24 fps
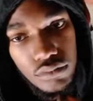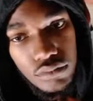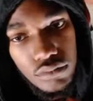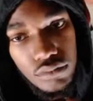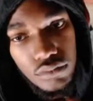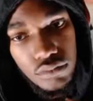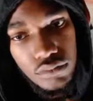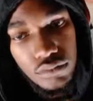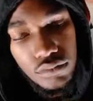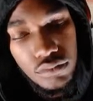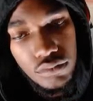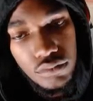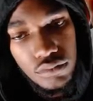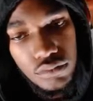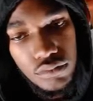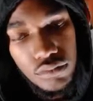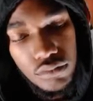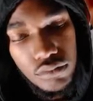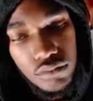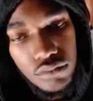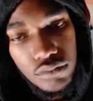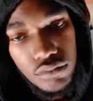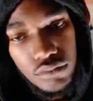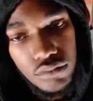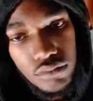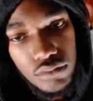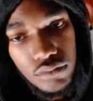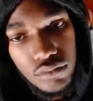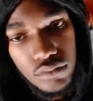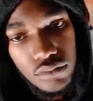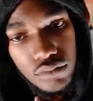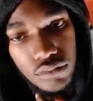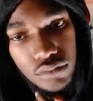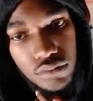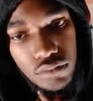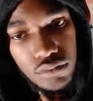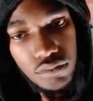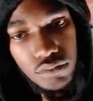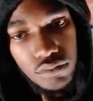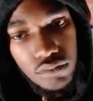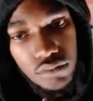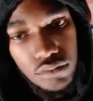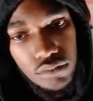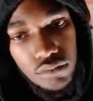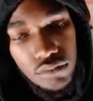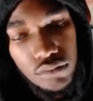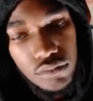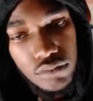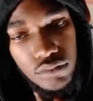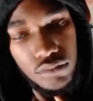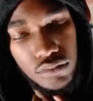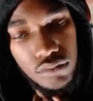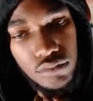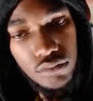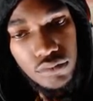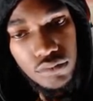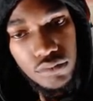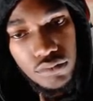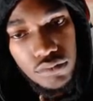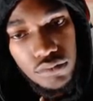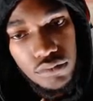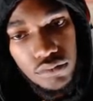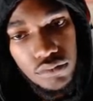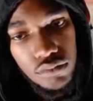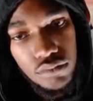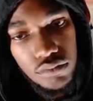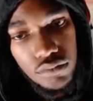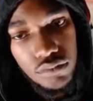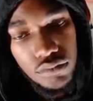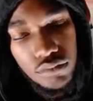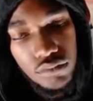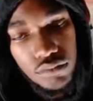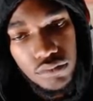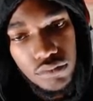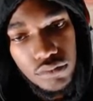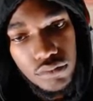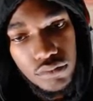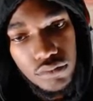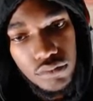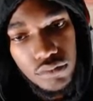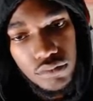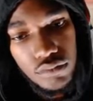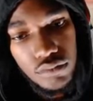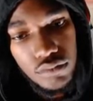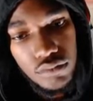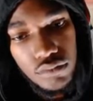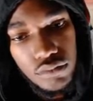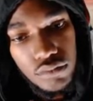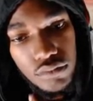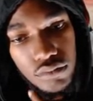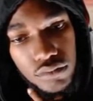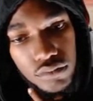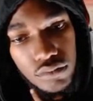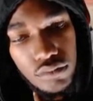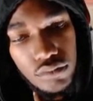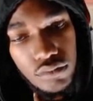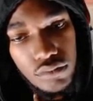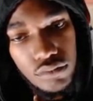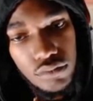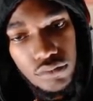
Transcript: No words are spoken by the person on screen.